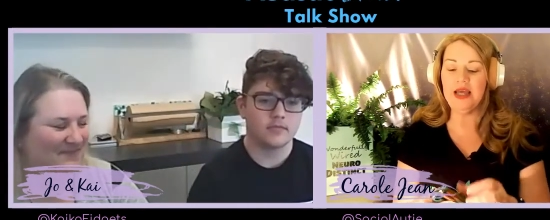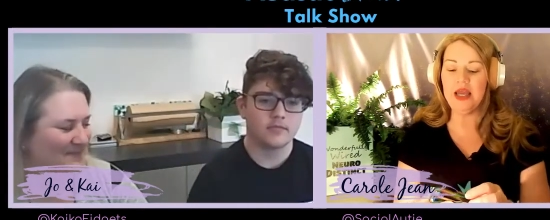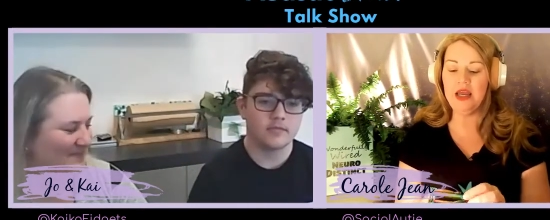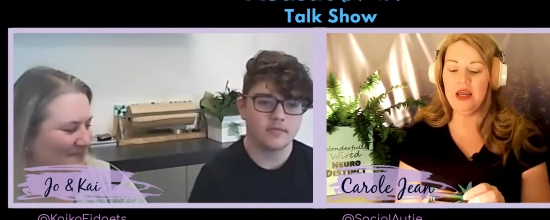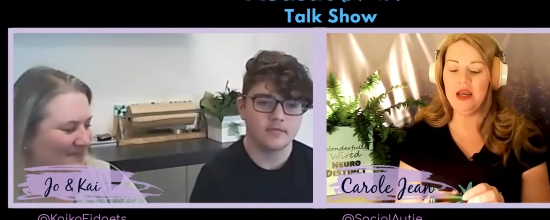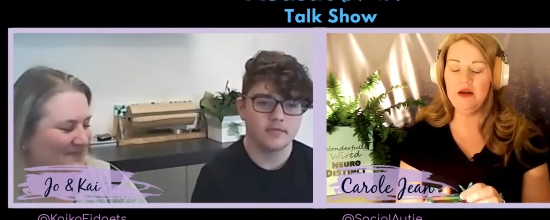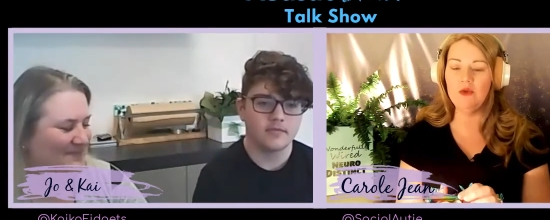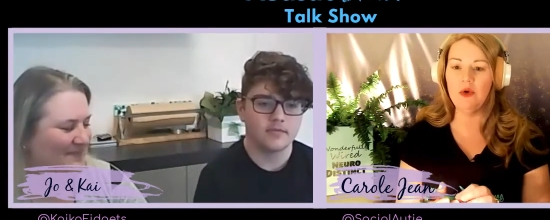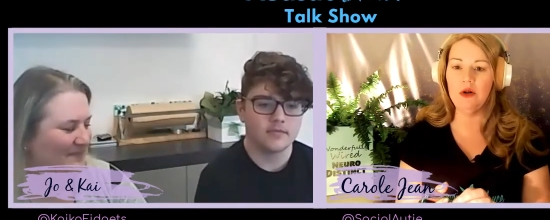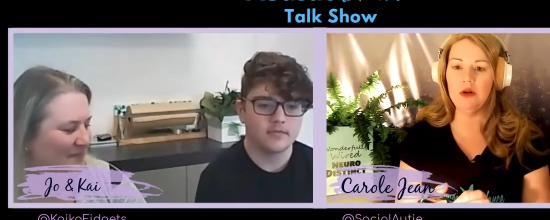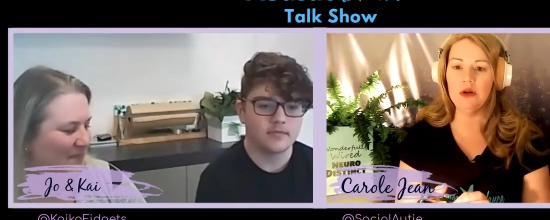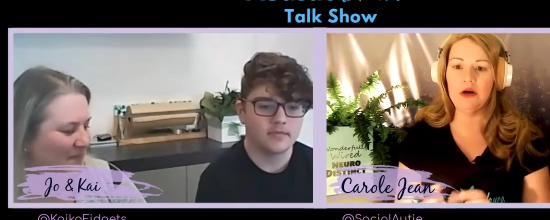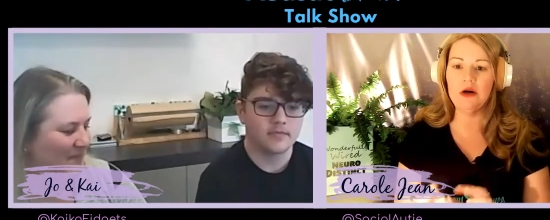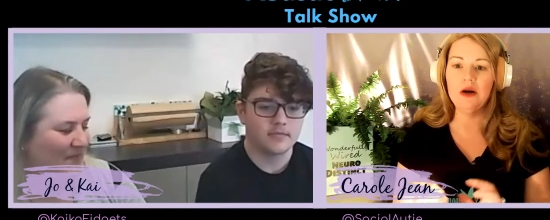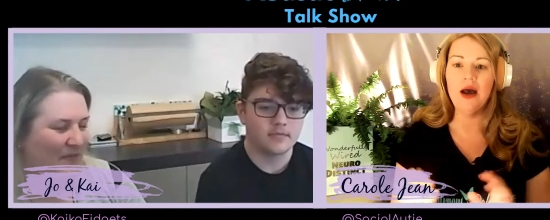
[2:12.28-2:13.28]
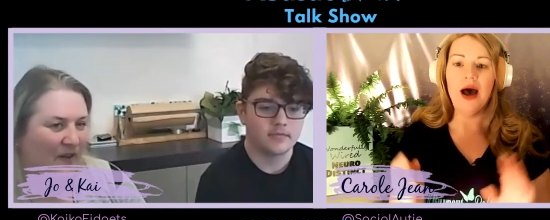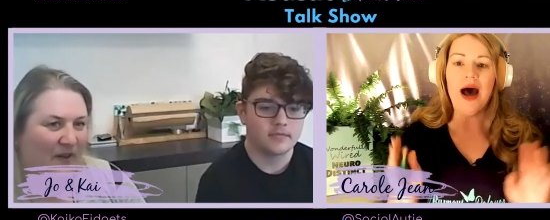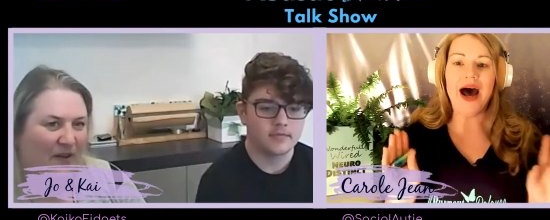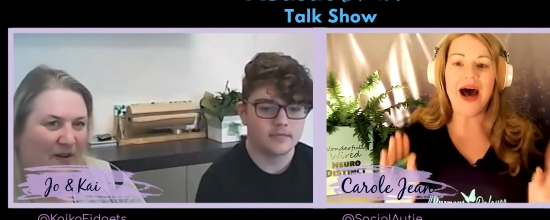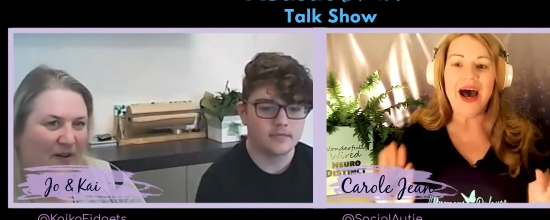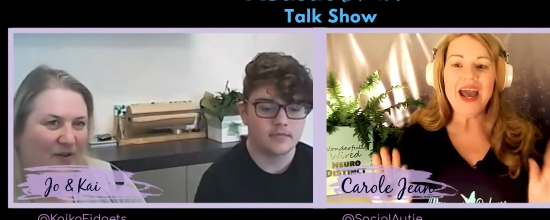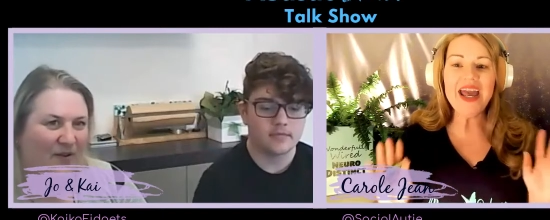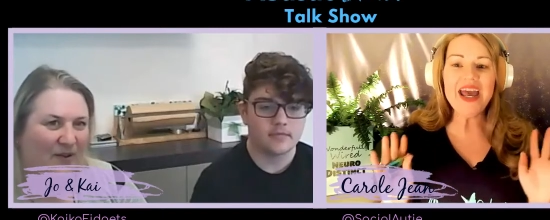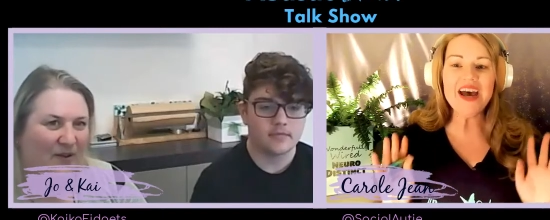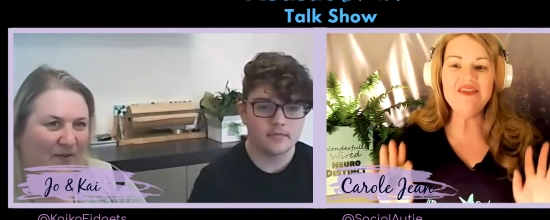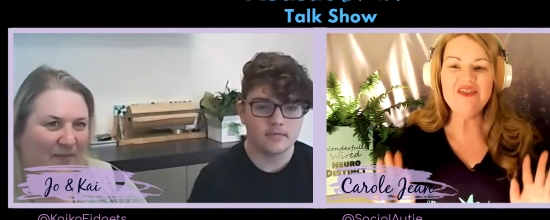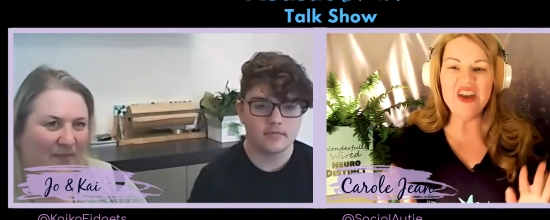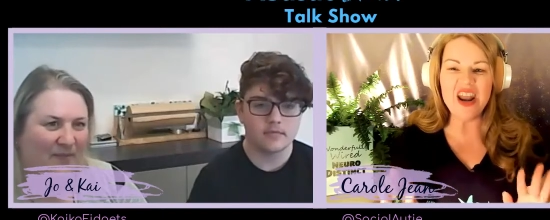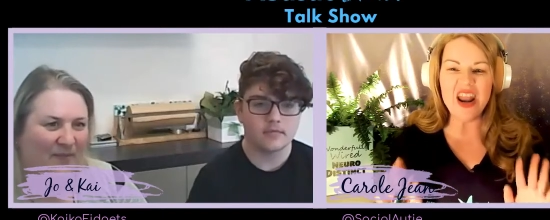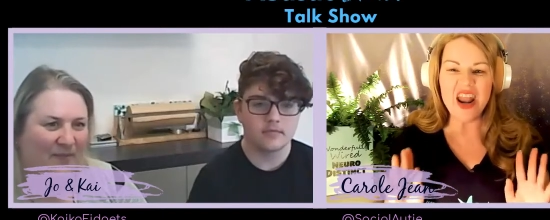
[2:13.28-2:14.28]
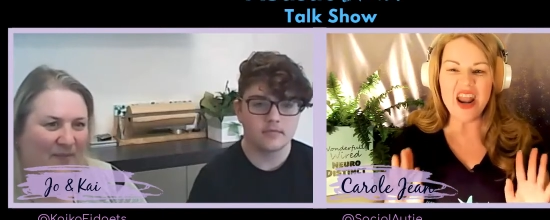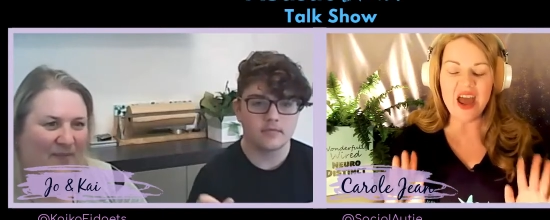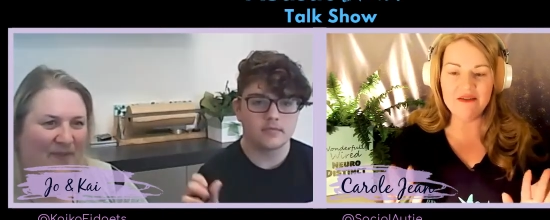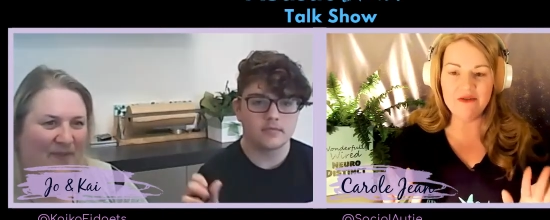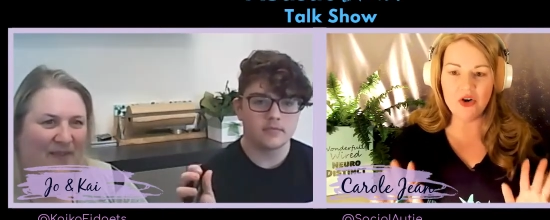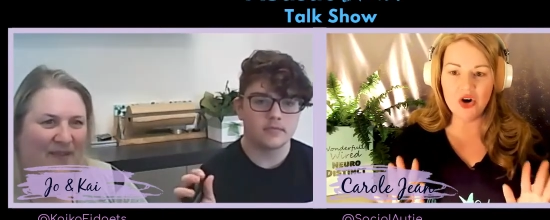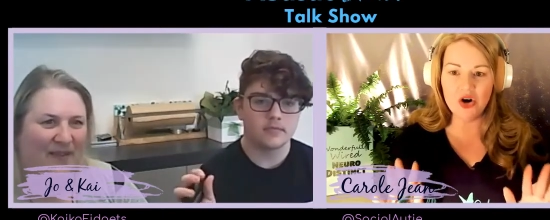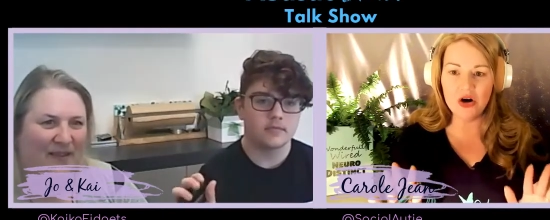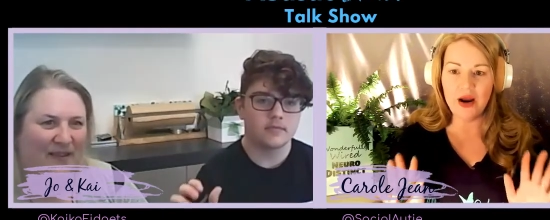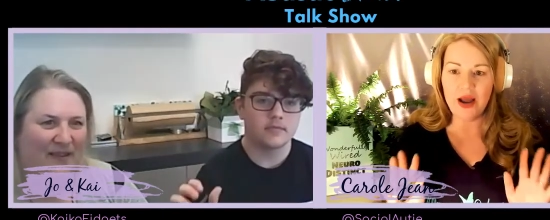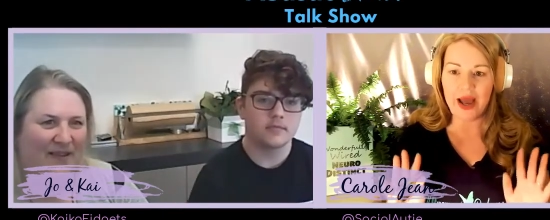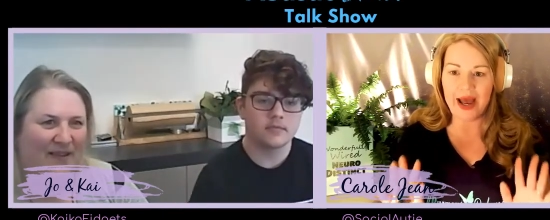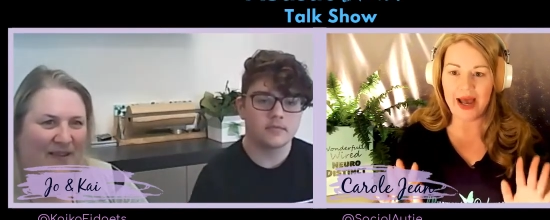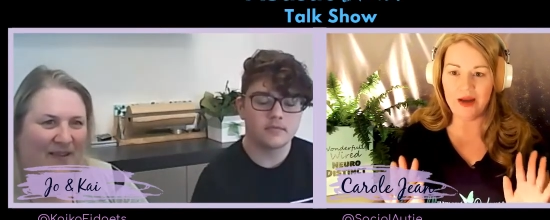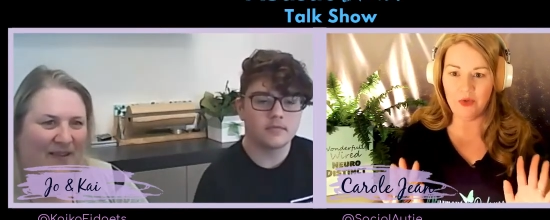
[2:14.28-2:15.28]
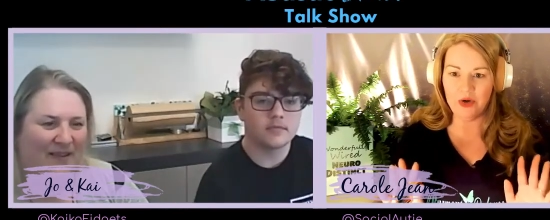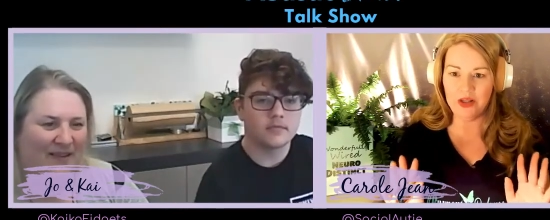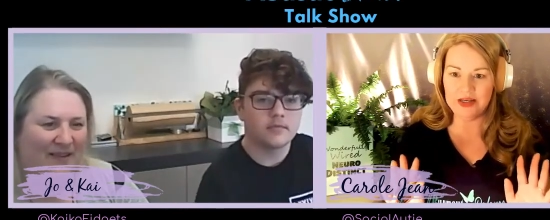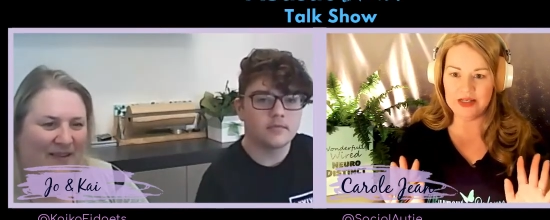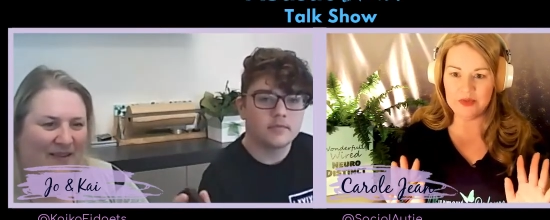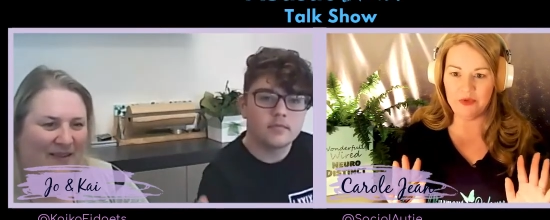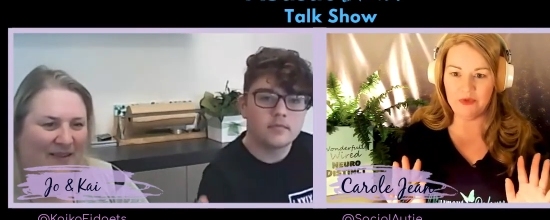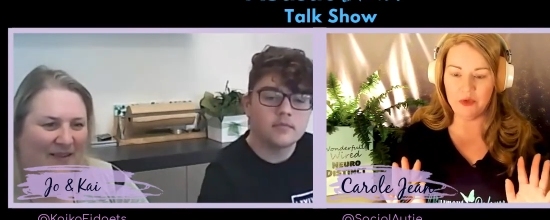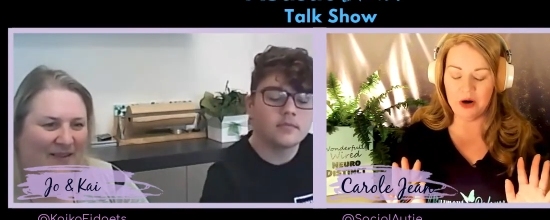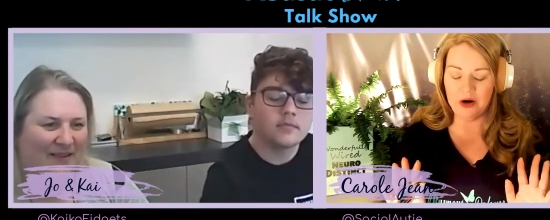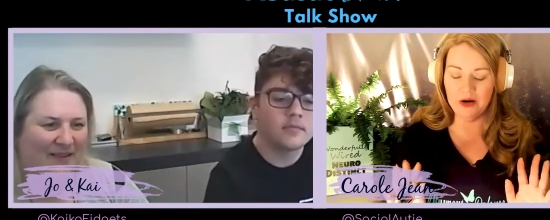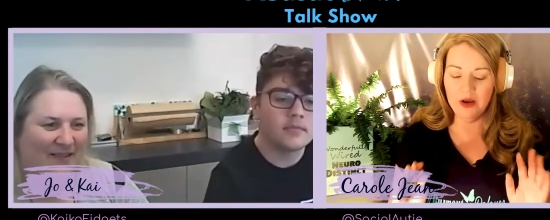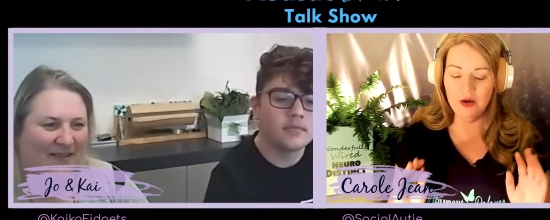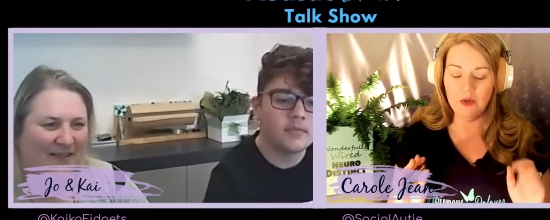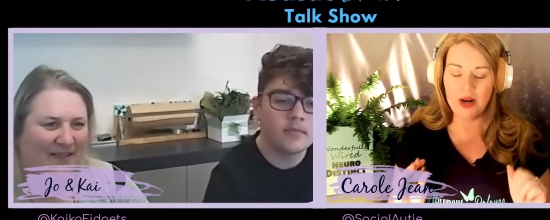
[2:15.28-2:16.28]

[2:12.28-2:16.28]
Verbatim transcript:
Speaker 1: the hand roller, I have never had one of these before.